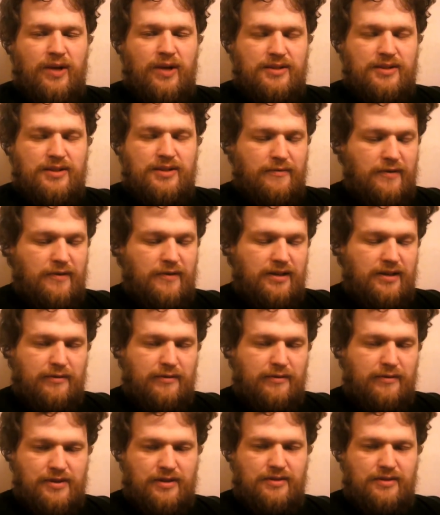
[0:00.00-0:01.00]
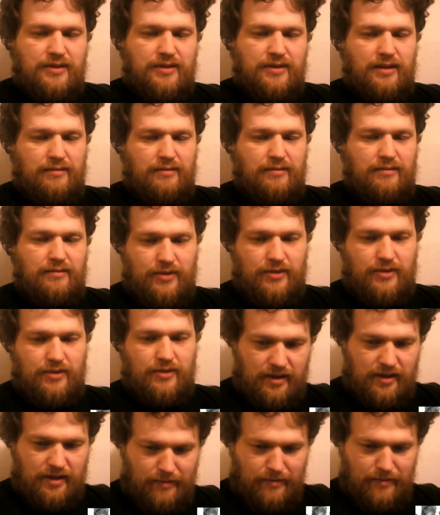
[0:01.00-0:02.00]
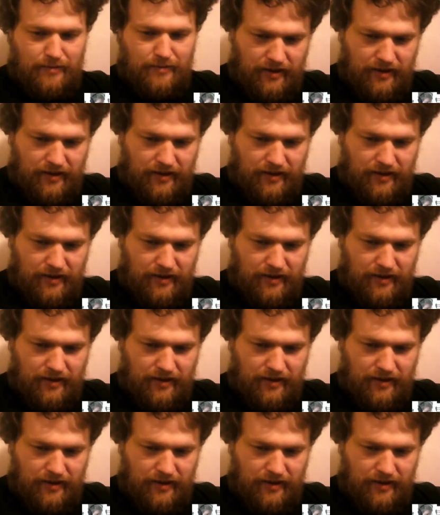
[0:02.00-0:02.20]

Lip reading: the fucking efficiency, Christy? Come on now.